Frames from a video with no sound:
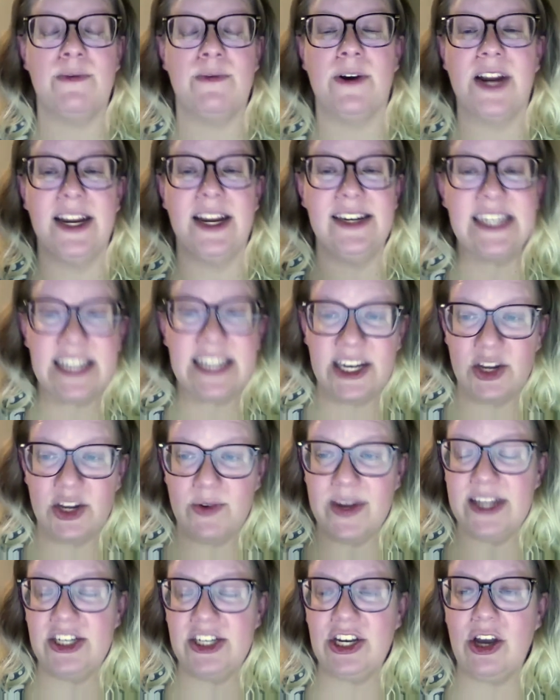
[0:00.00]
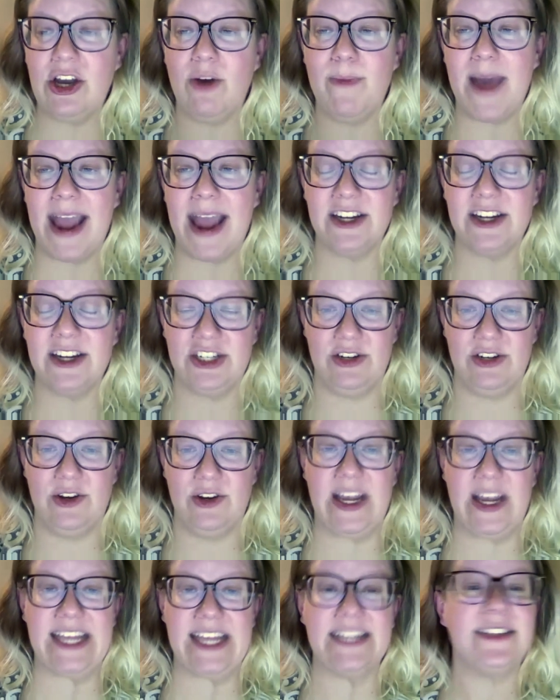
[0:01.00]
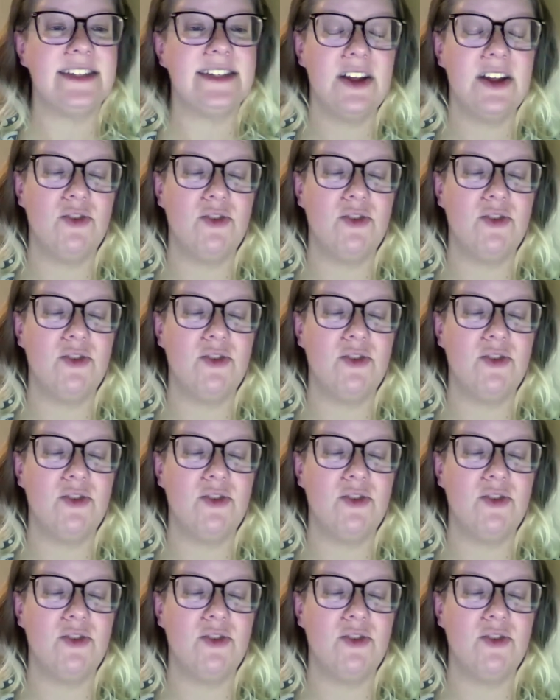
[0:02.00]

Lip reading: we're continuing to go back to is